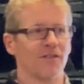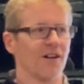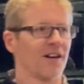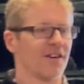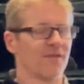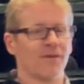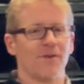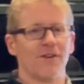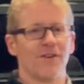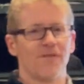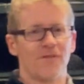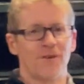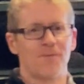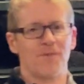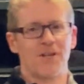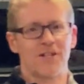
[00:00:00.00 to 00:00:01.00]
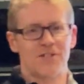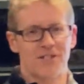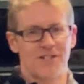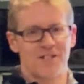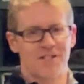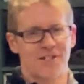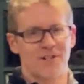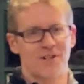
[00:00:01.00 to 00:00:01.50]
lot of information
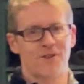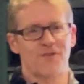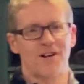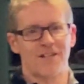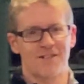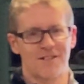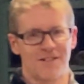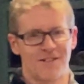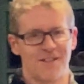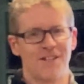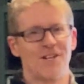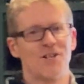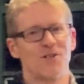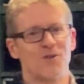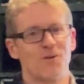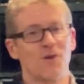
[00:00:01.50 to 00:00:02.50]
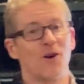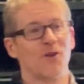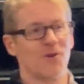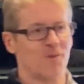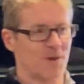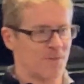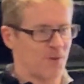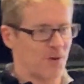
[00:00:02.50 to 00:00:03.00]
that's incorrect and do other
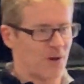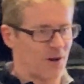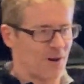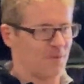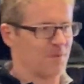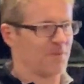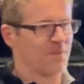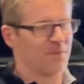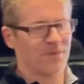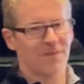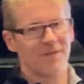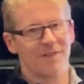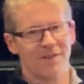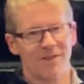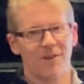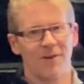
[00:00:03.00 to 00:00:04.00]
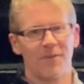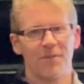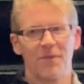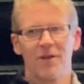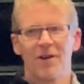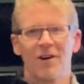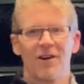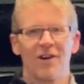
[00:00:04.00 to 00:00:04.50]
people harm.
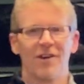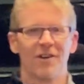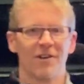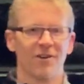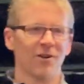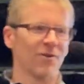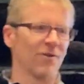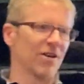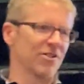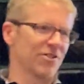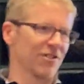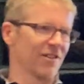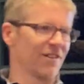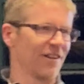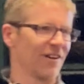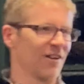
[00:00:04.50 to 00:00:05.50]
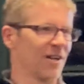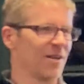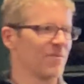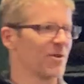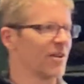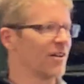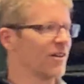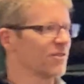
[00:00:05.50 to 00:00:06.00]
Certainly. Good question.
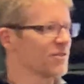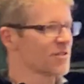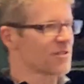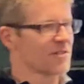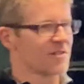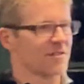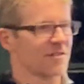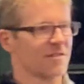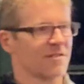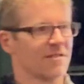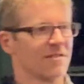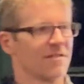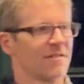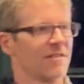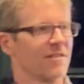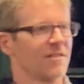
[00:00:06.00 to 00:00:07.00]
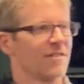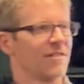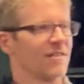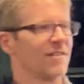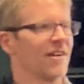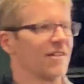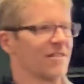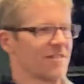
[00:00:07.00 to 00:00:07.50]
Anybody else?
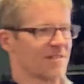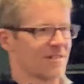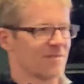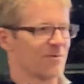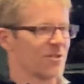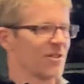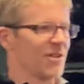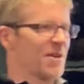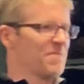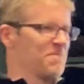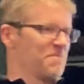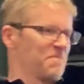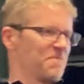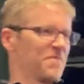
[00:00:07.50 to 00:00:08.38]
Yes. What's your name?